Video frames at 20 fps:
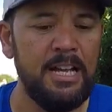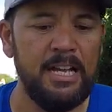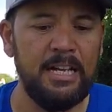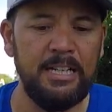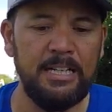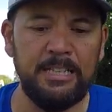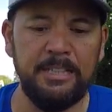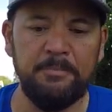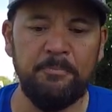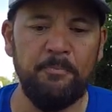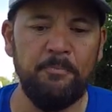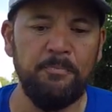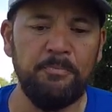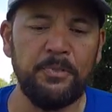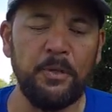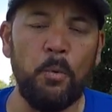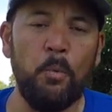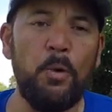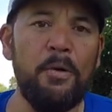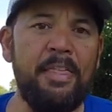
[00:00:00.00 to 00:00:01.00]
um,
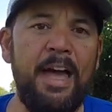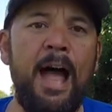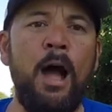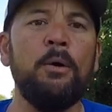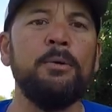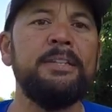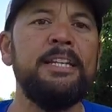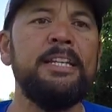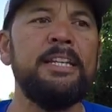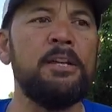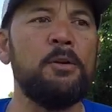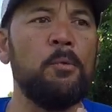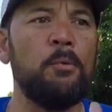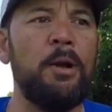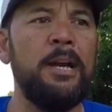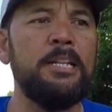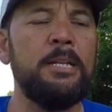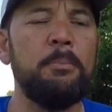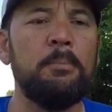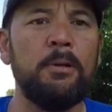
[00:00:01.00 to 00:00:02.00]
without getting
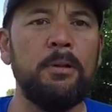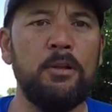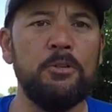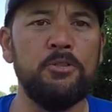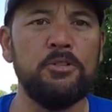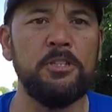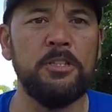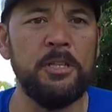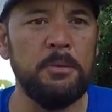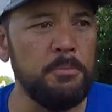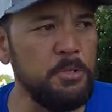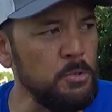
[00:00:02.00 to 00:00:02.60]
right up close to them.